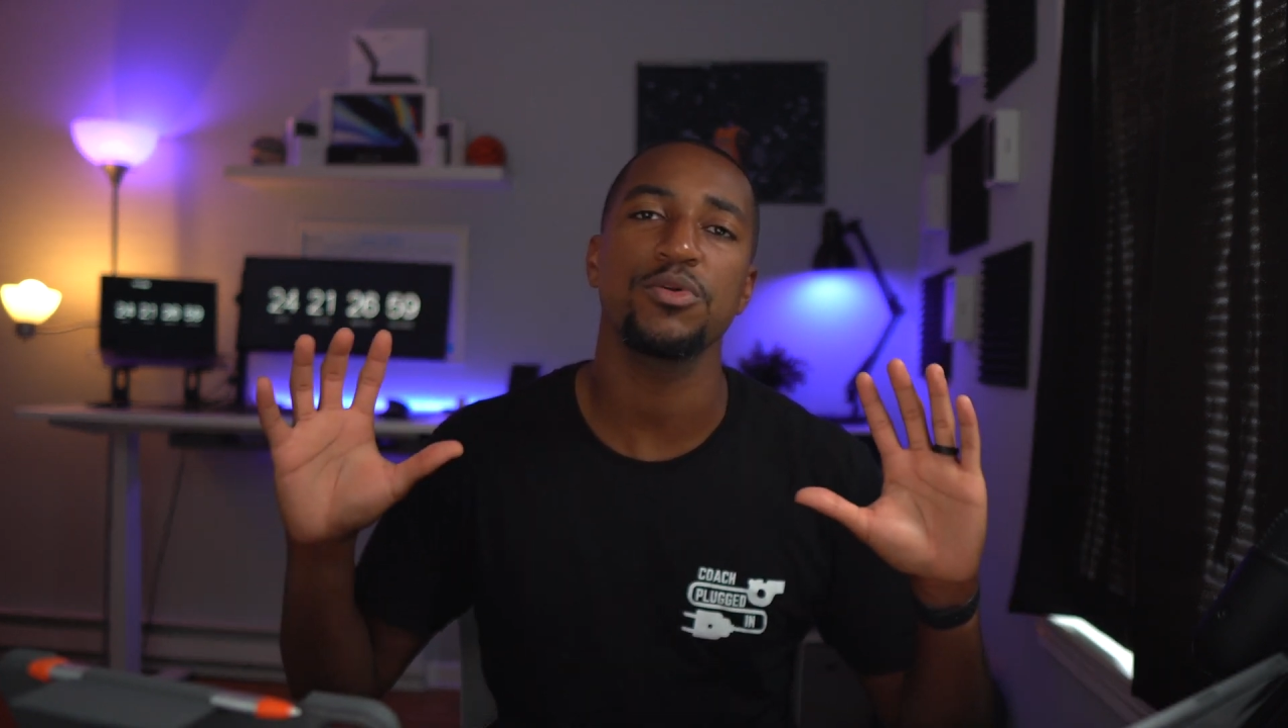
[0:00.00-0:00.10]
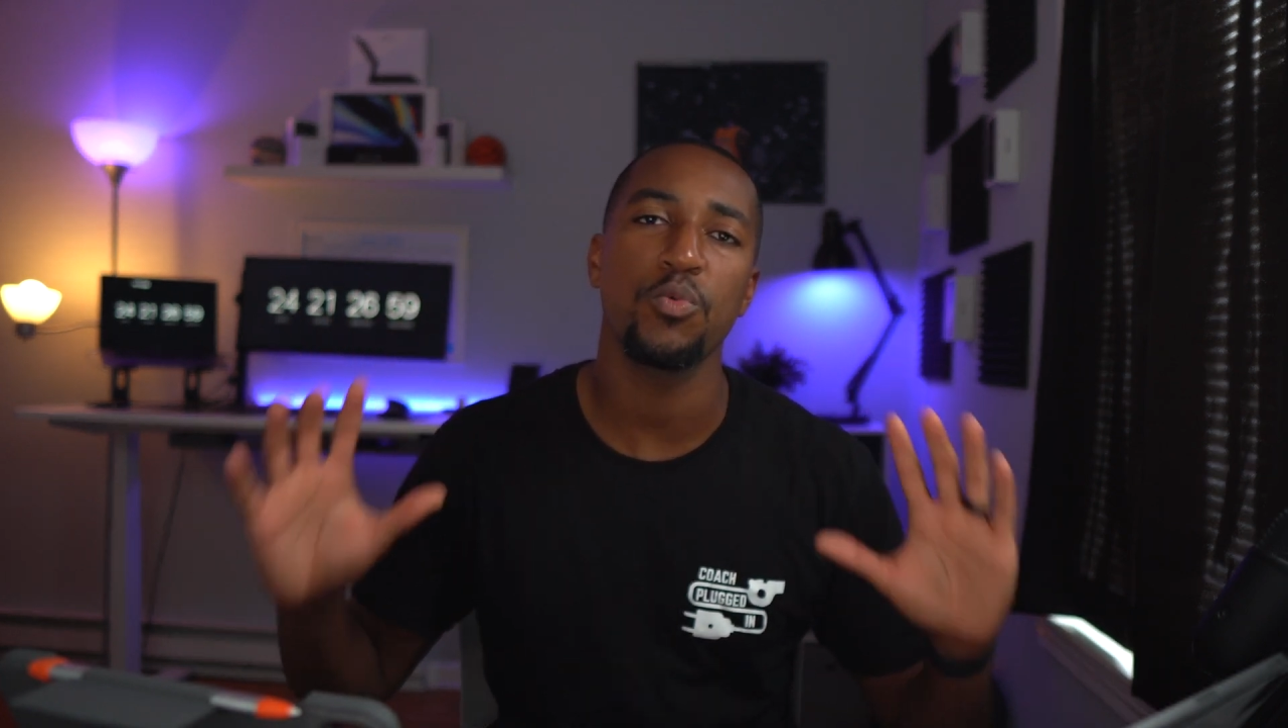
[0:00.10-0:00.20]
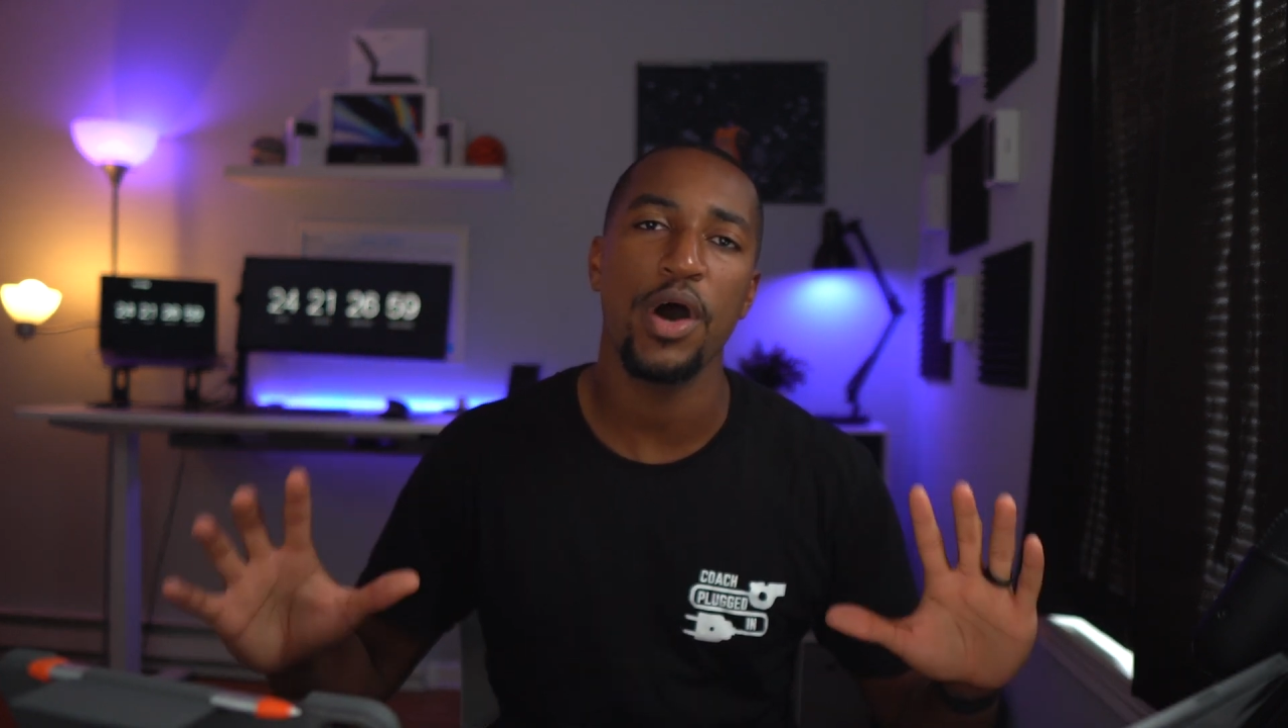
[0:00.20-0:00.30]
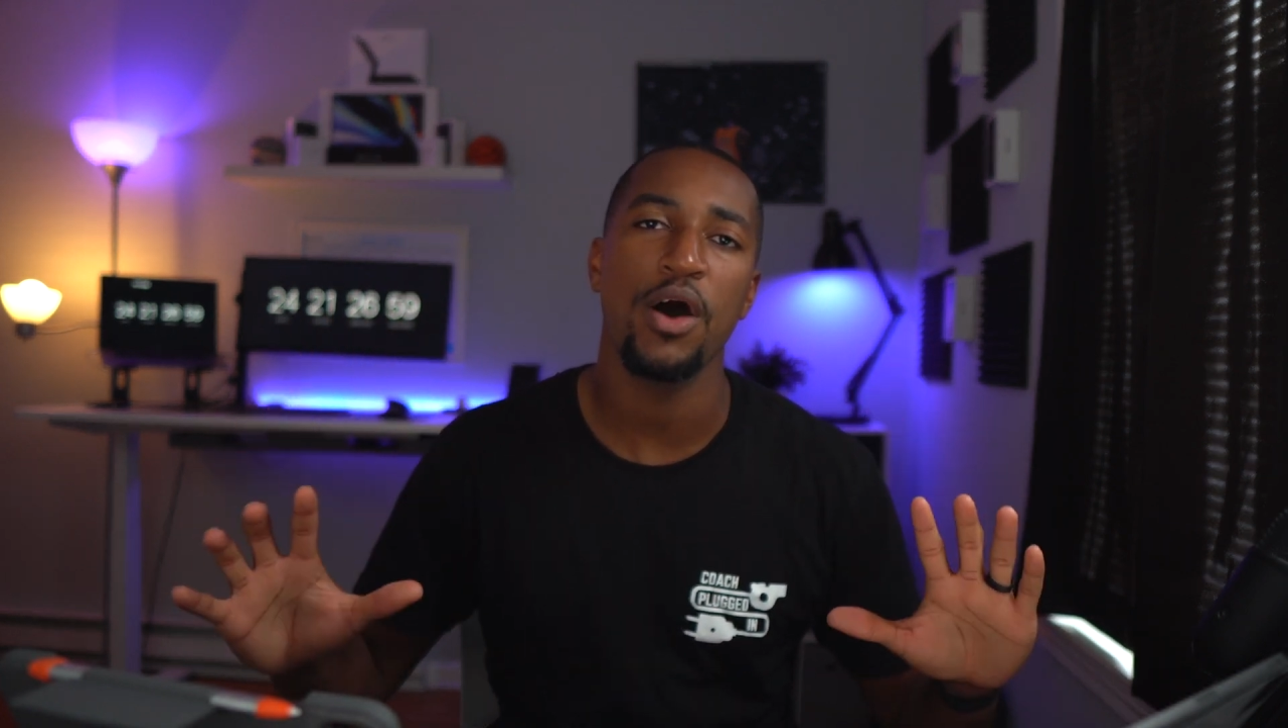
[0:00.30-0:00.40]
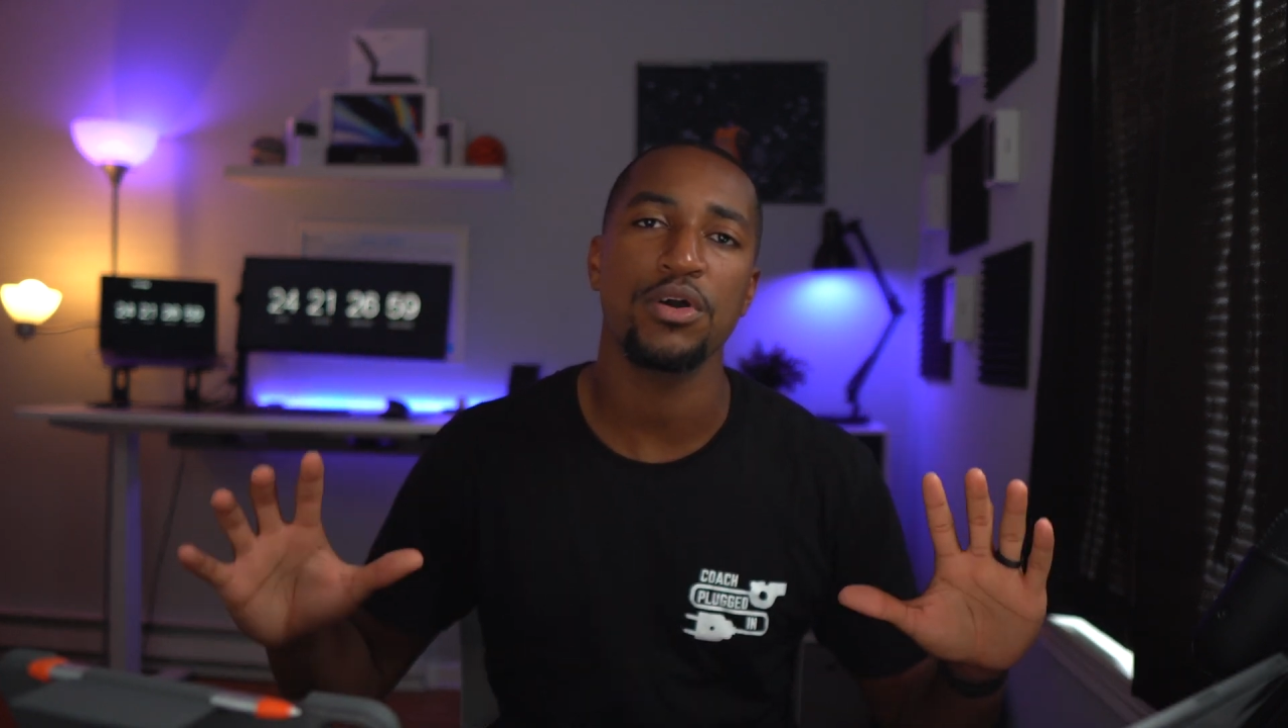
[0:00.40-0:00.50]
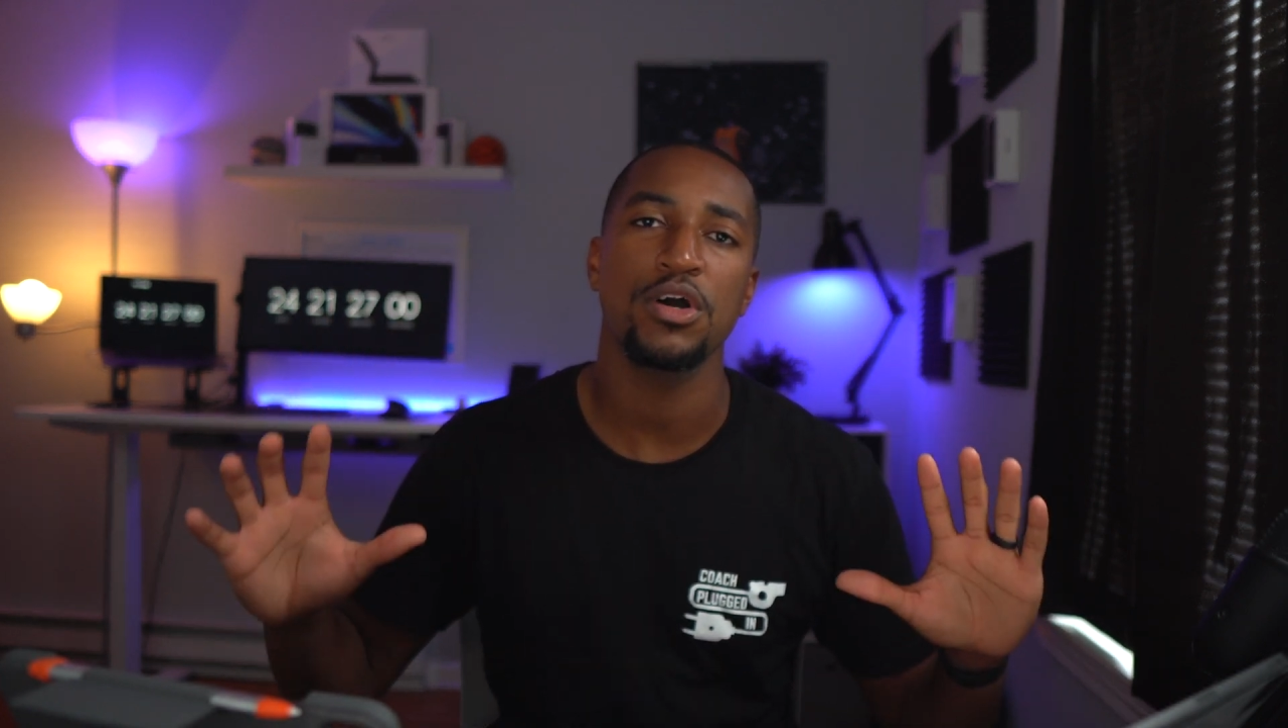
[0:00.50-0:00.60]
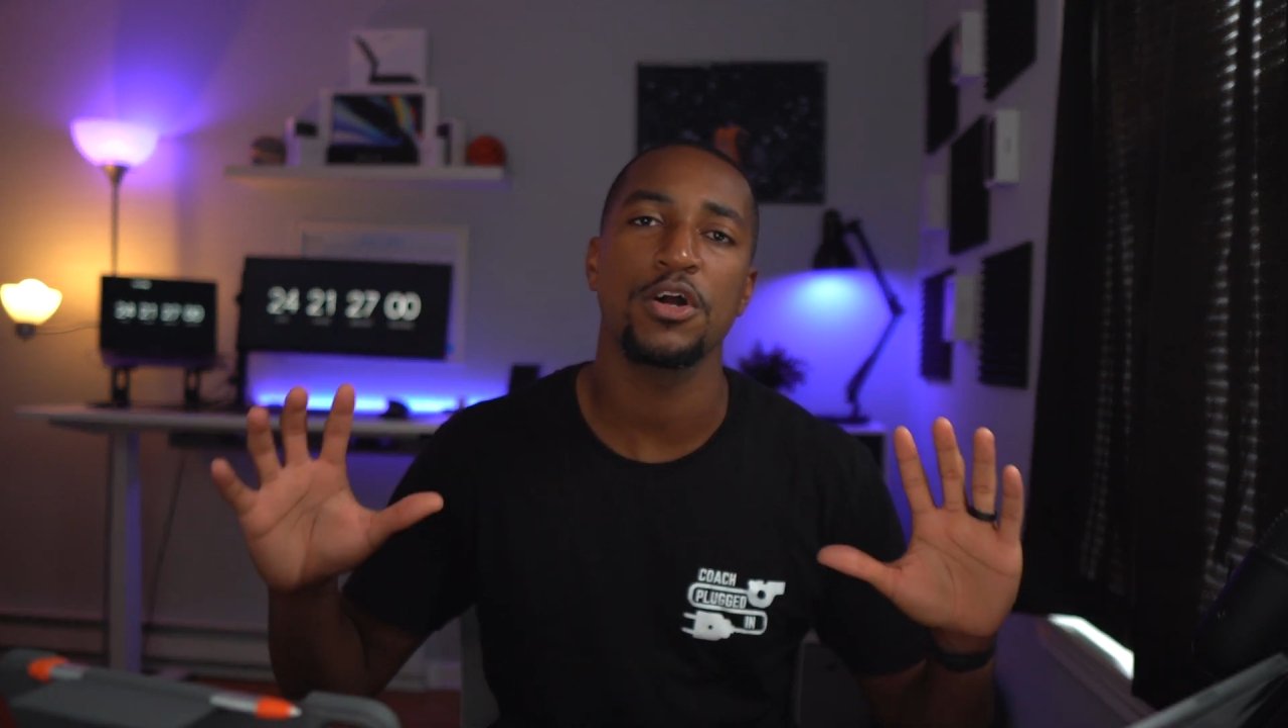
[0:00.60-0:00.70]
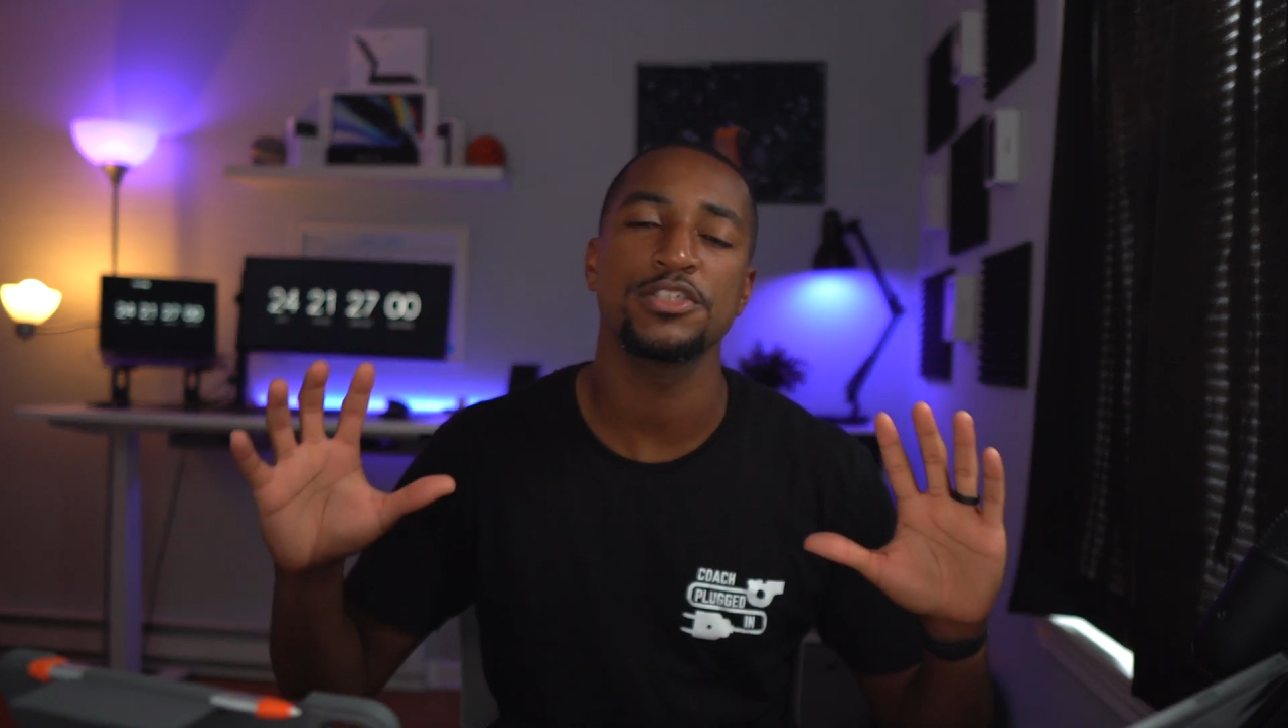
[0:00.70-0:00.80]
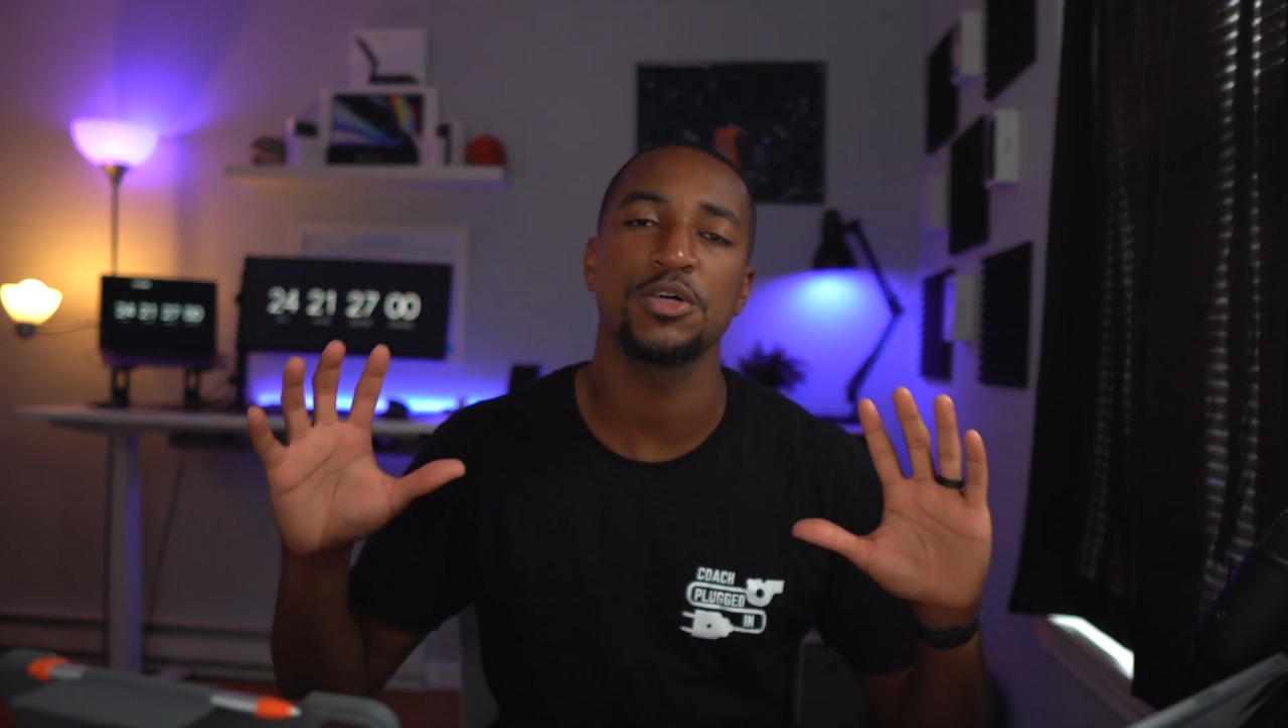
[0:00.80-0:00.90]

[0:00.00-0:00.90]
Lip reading: the wild cards